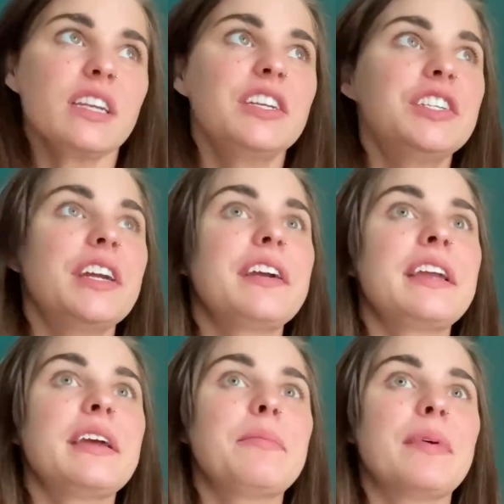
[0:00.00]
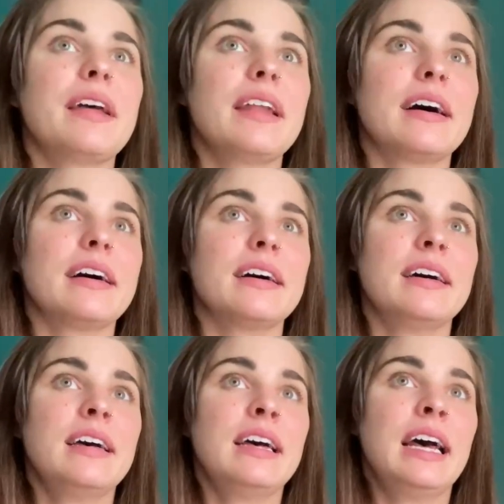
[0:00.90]
sharing it, but
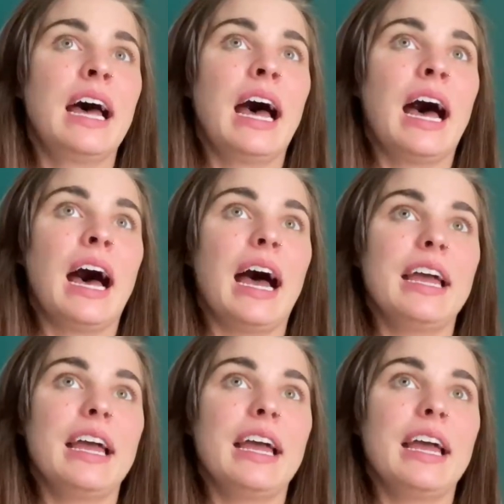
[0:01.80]
I